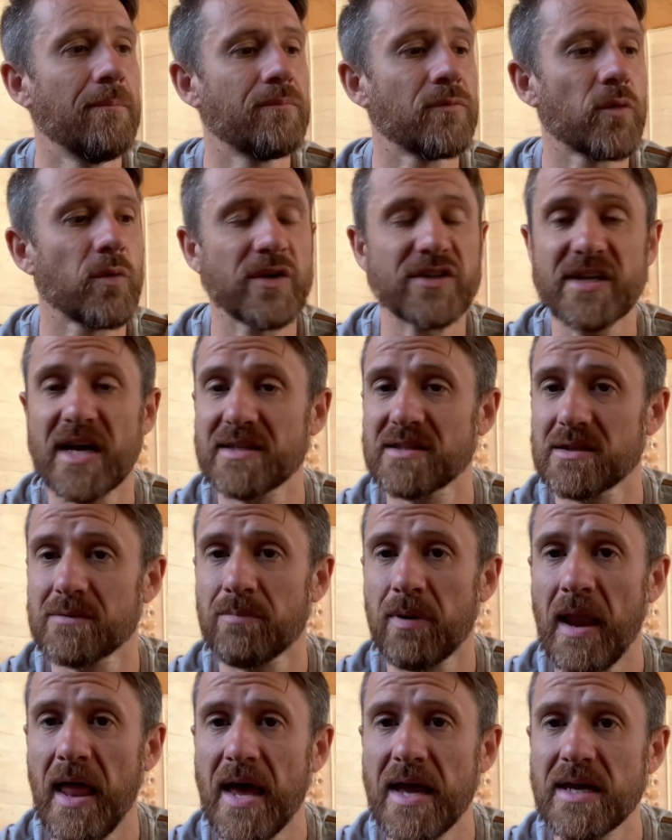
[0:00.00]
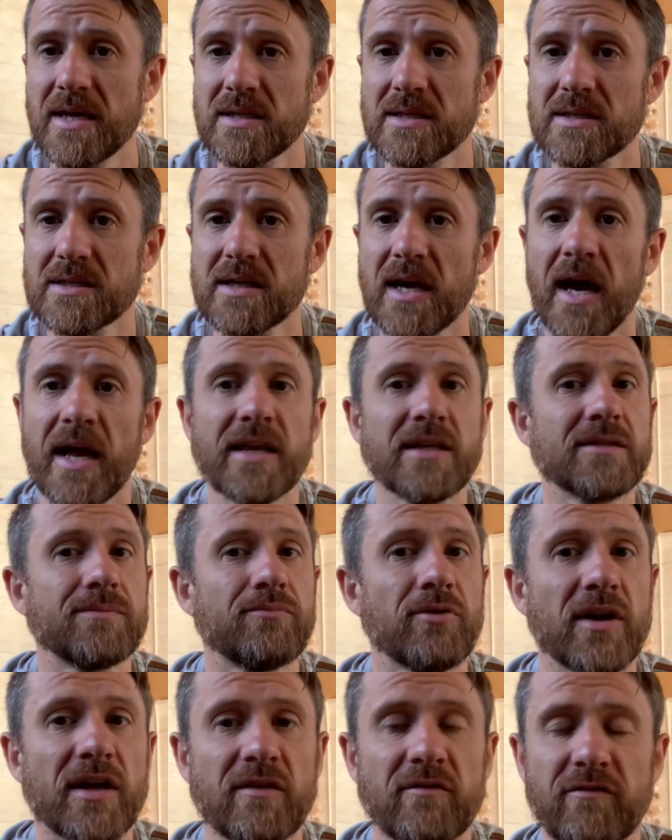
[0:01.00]
which has its place and is
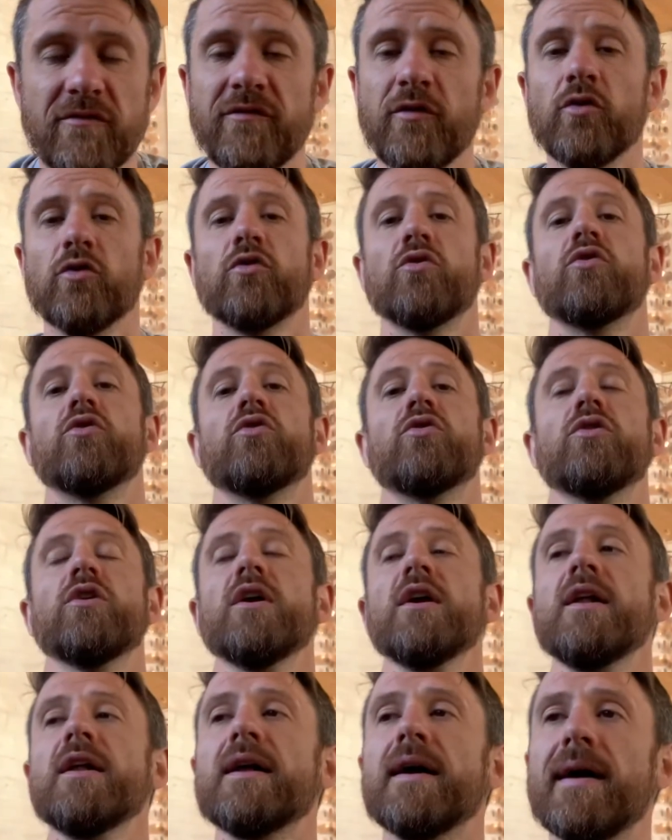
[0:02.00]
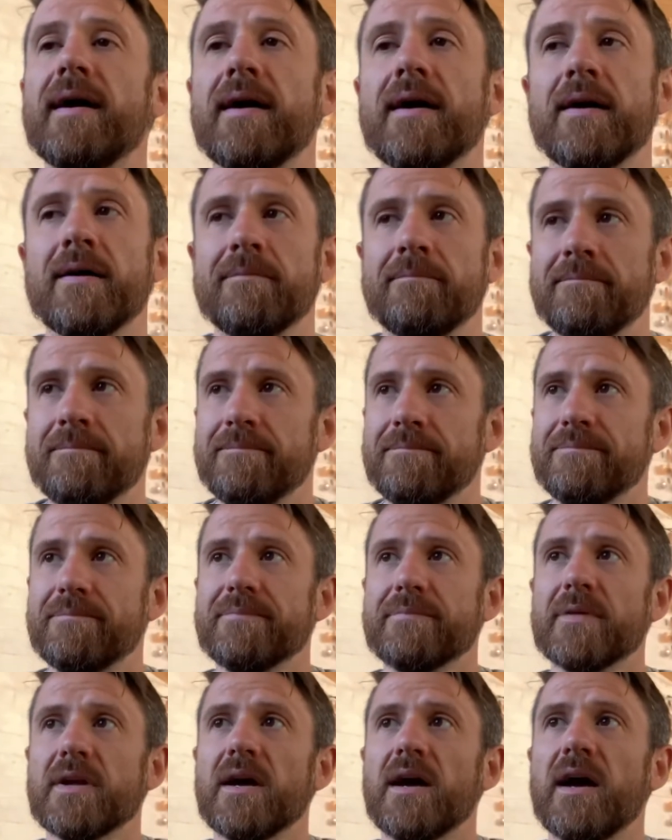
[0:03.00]
brilliant for
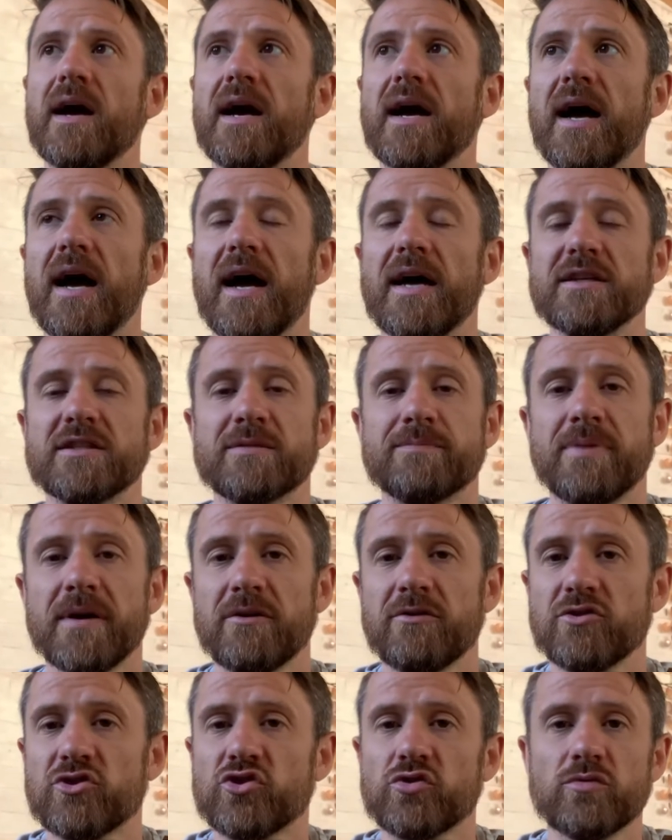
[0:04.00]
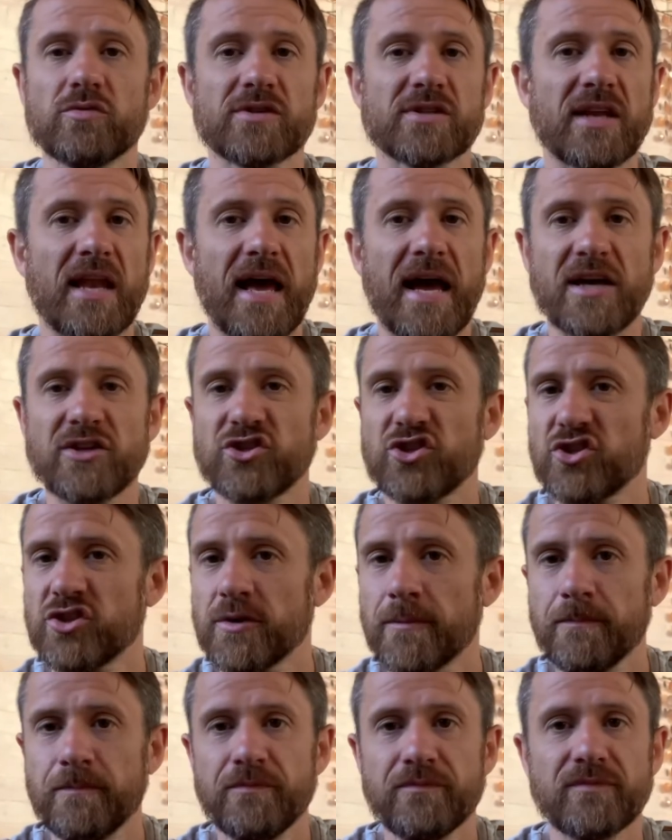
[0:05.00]
a spiritual slash
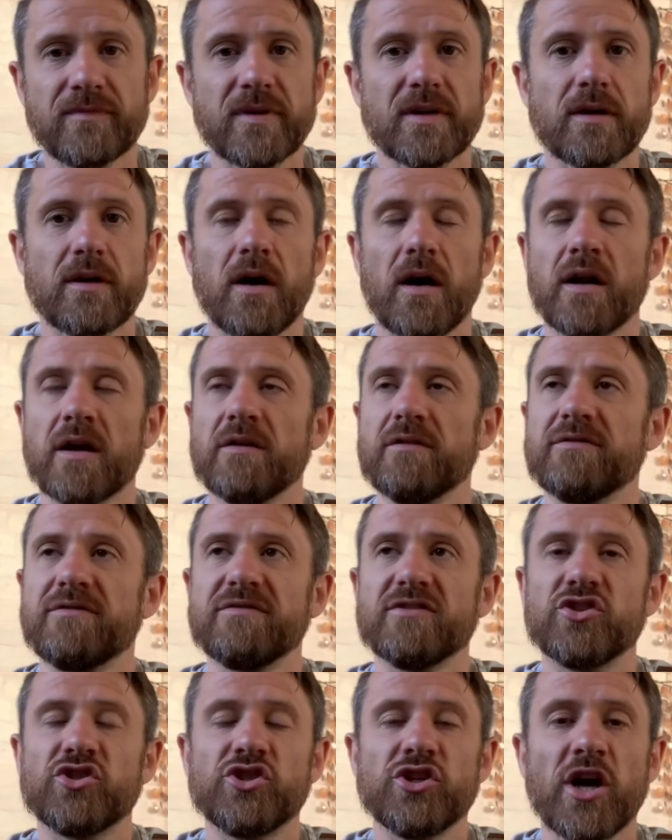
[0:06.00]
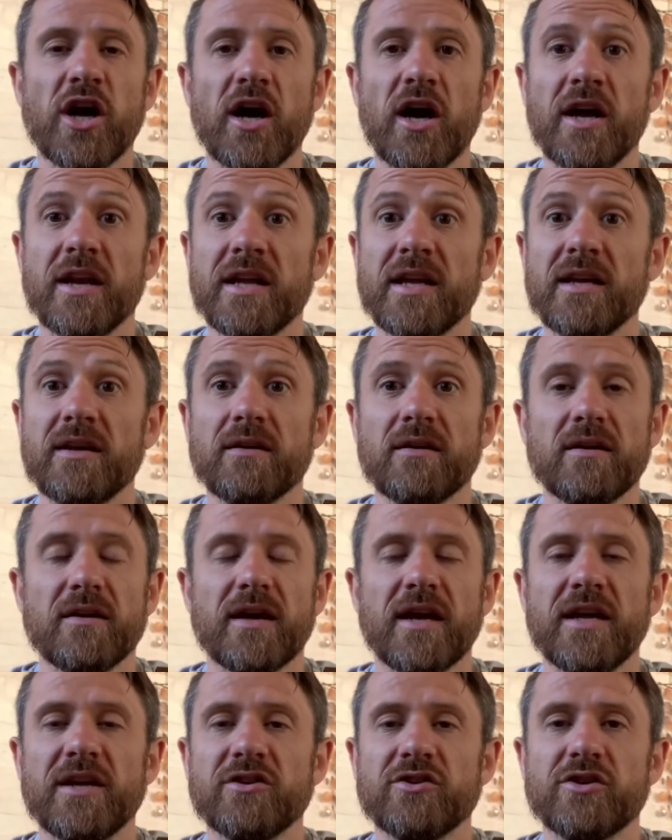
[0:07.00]
kind of journey
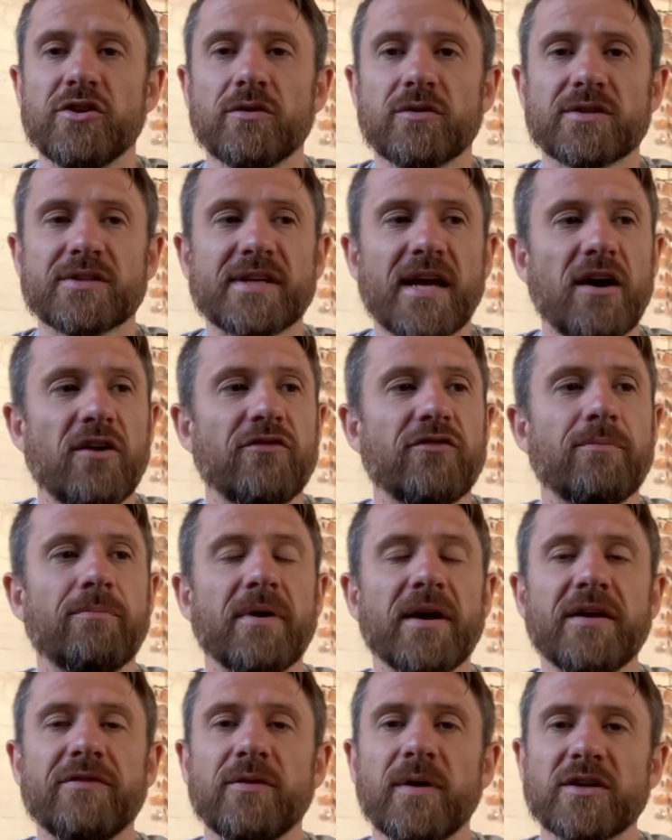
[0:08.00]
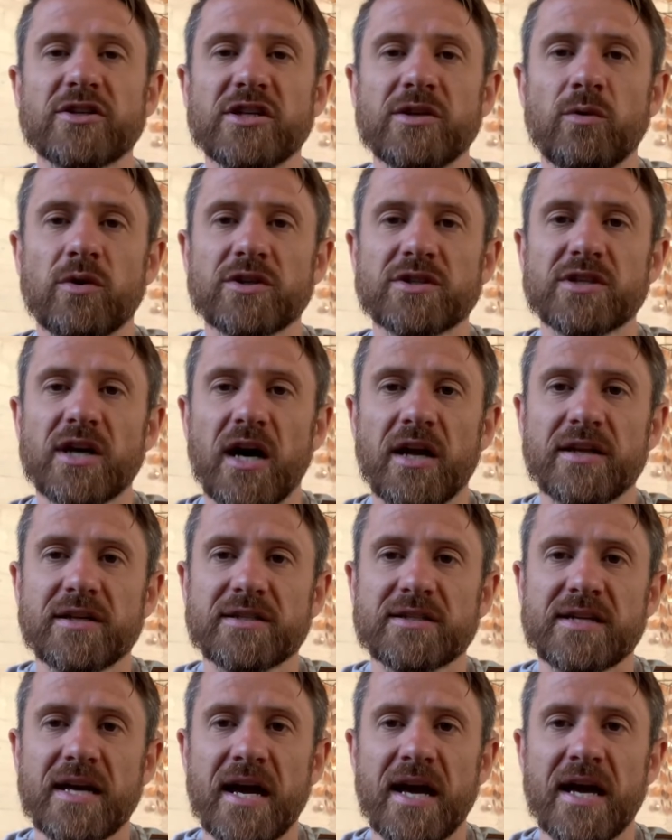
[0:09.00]
into yourself. But if you actually want to
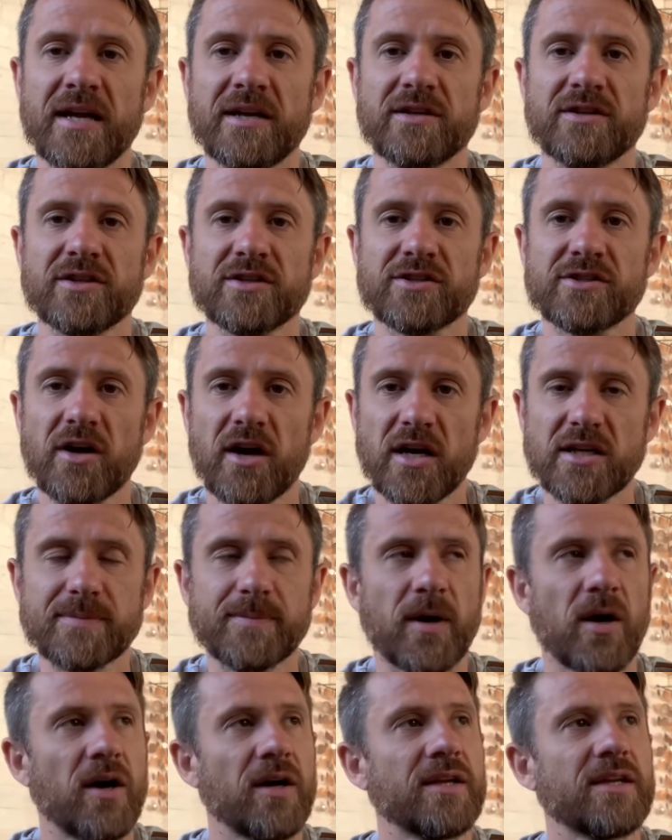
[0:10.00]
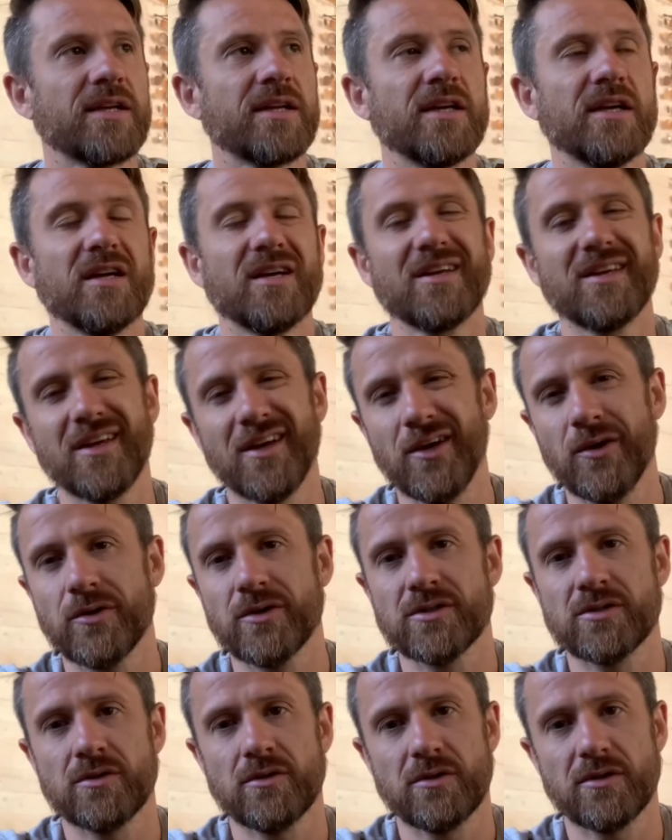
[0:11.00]
understand the science behind it,
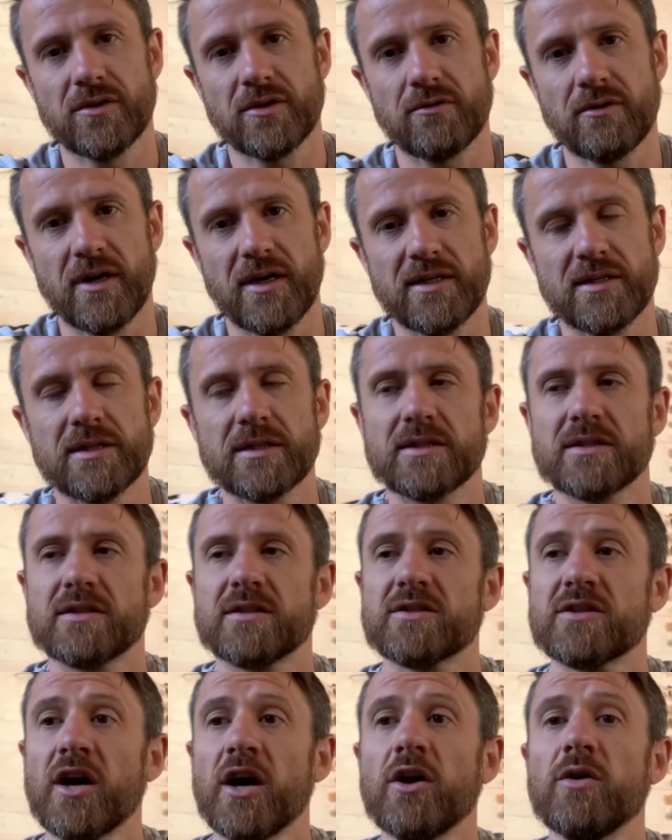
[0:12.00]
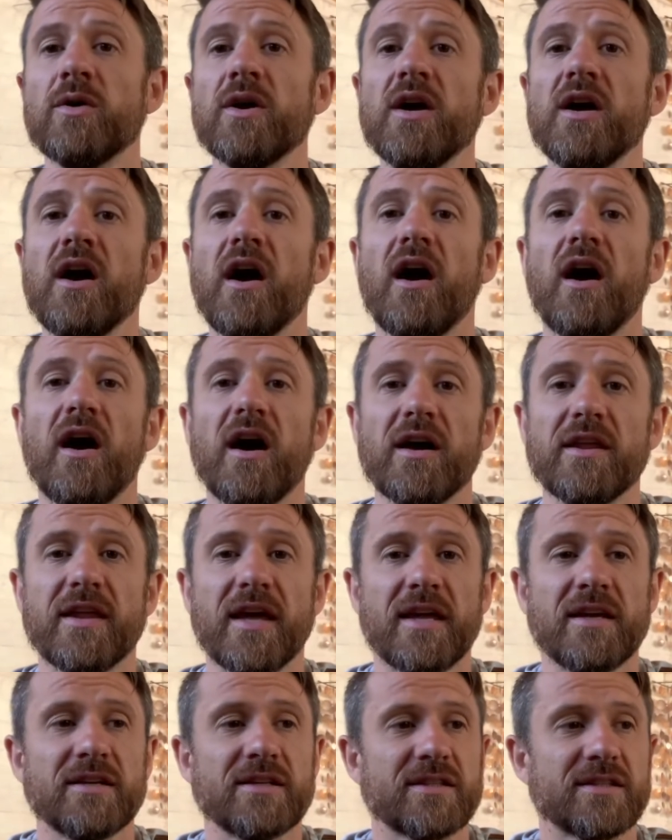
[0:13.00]
yoga's not the greatest. So I
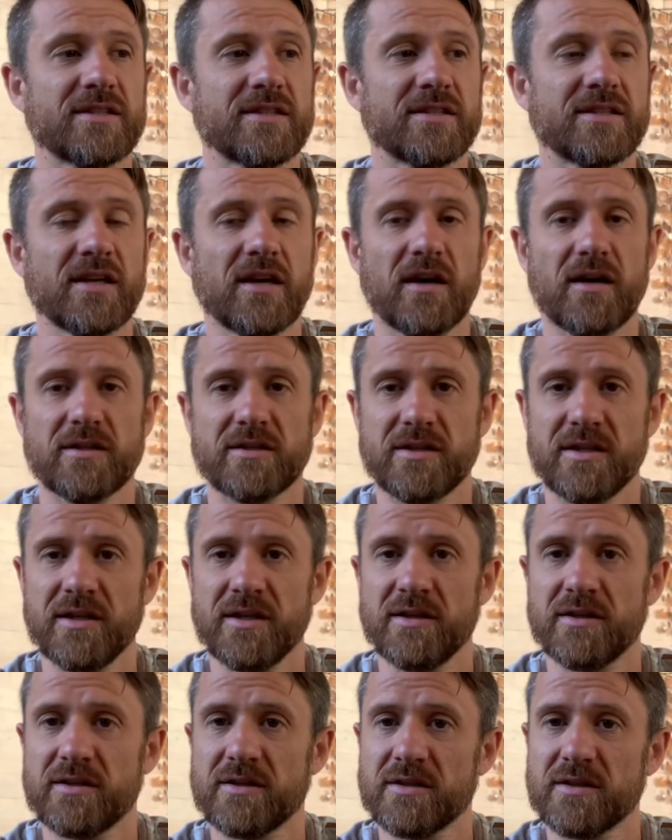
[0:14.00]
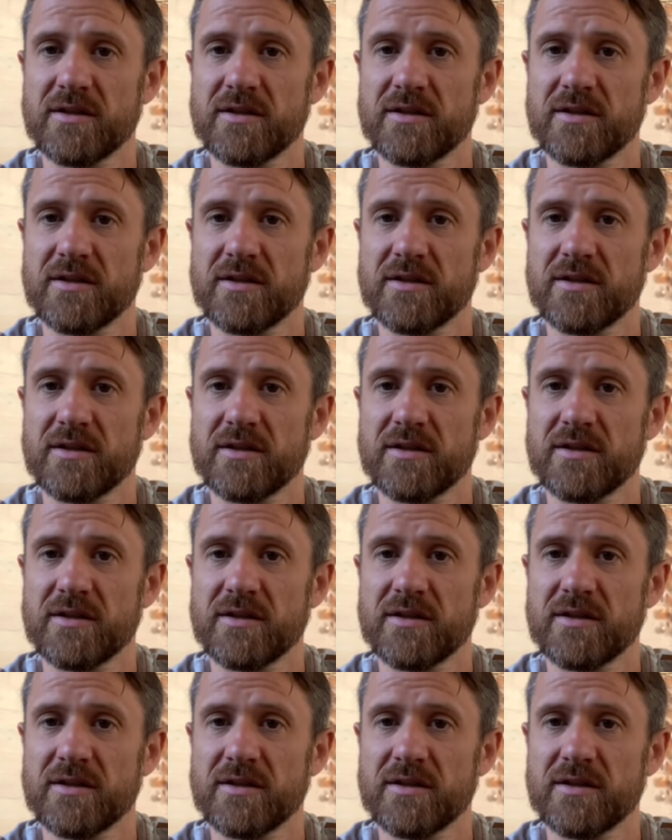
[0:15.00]
then just started